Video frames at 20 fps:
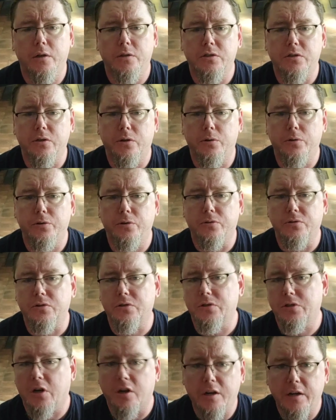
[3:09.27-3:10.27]
So you'll
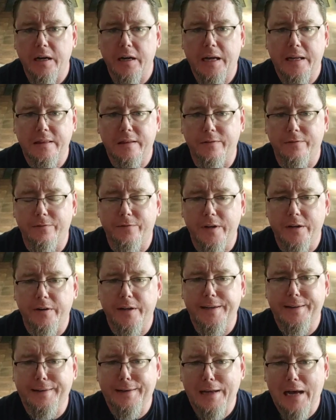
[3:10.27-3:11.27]
start at the
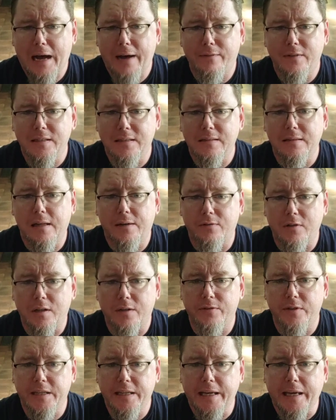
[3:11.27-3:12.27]
very novice
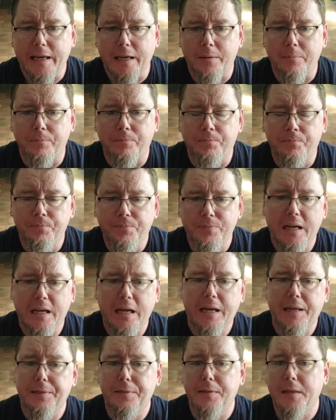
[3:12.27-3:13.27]
level of the game,
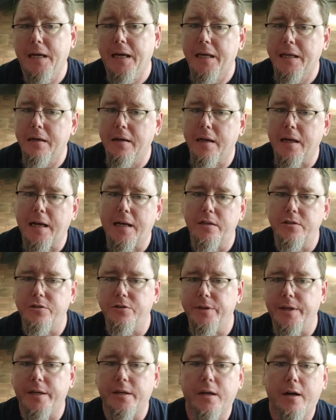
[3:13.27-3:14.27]
and then
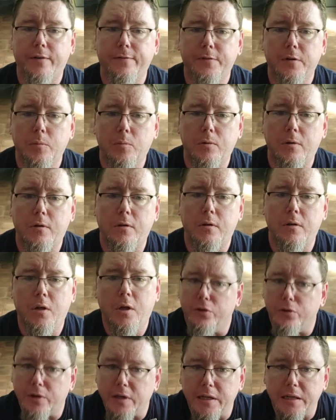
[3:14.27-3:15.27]
as you get comfortable,
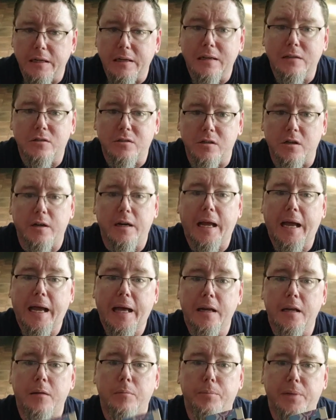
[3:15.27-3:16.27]
you can start
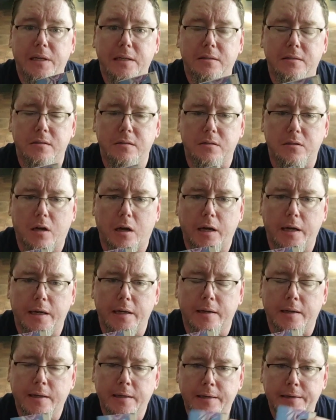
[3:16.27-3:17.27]
adding pieces
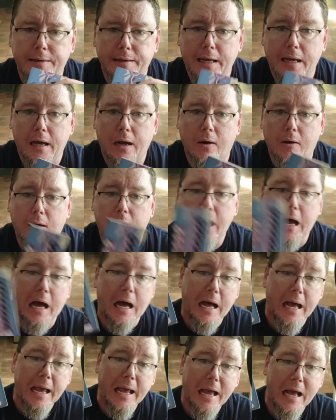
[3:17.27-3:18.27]
on. Now,
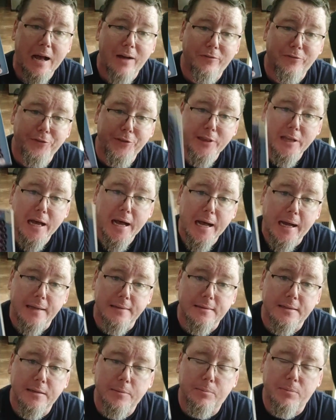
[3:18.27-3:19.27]
I have
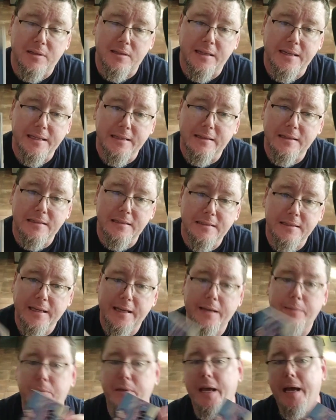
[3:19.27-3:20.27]
not played this
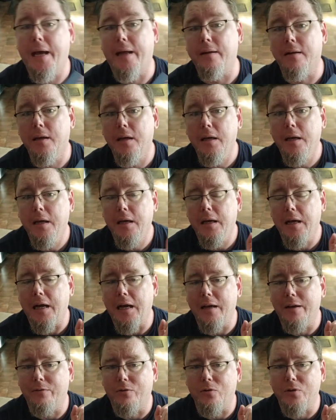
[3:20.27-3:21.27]
game yet.
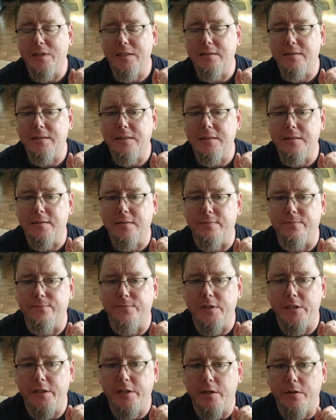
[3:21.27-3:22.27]
I have only seen
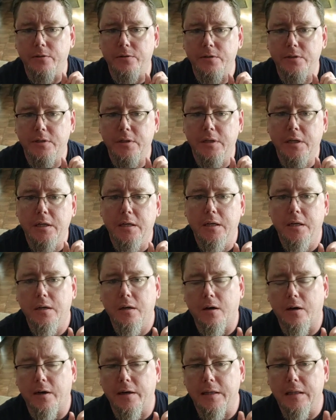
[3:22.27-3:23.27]
some videos
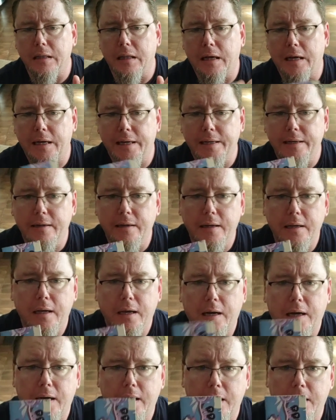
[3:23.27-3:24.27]
online.
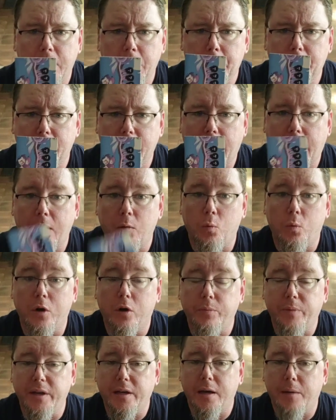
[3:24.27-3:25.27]
I
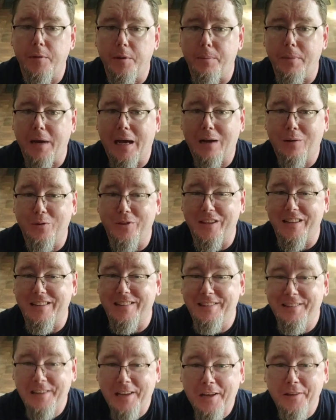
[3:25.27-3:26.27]
will be coming back with
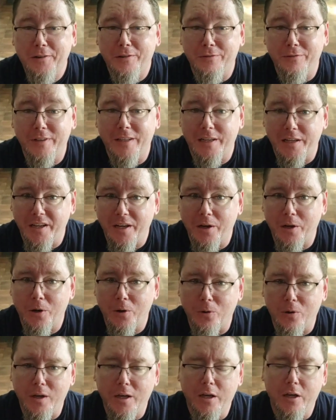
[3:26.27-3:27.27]
another
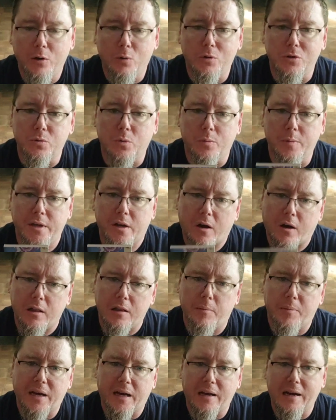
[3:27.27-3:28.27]
video, which will be
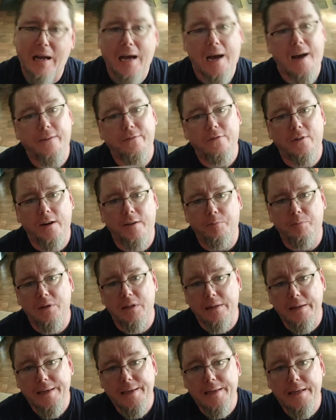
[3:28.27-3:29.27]
all about after I
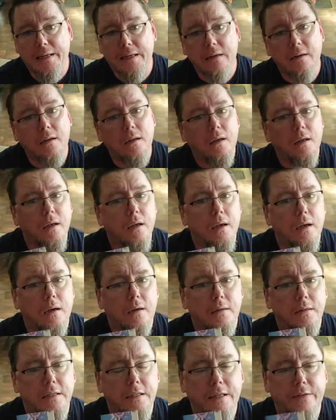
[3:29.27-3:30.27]
played it,
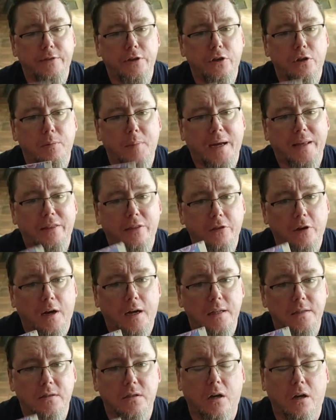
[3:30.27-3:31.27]
giving you my
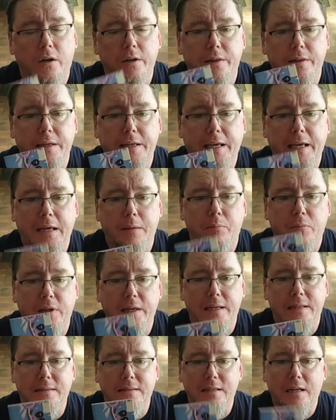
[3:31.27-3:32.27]
thoughts on the
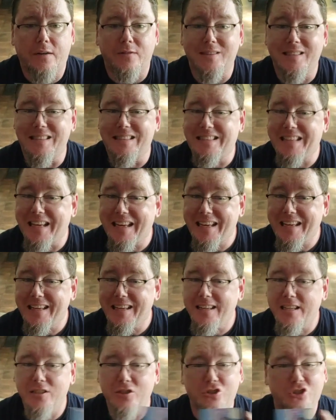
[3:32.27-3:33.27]
gameplay itself.
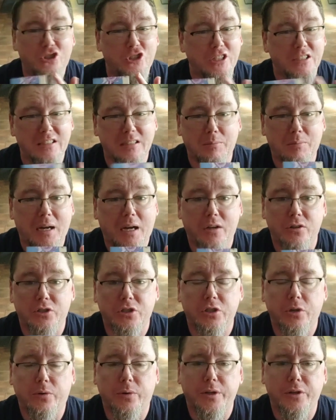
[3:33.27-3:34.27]
Today, just about
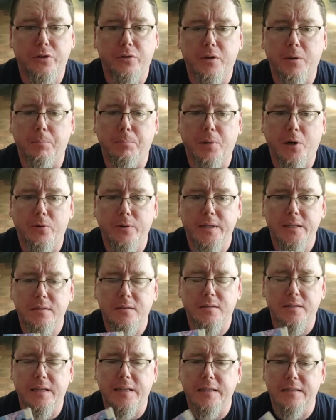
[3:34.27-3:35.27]
showing you
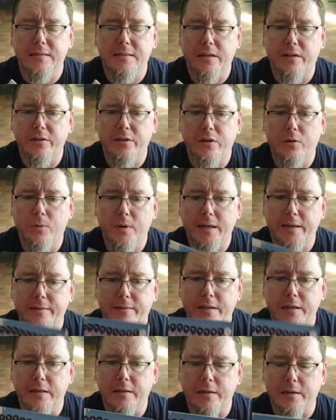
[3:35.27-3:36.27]
components and telling you what I
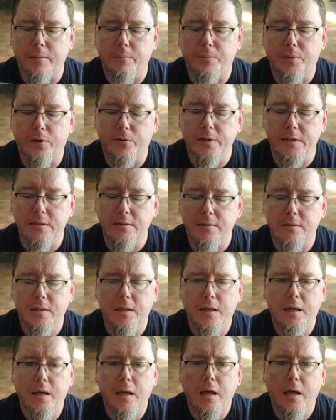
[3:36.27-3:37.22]
think of the components.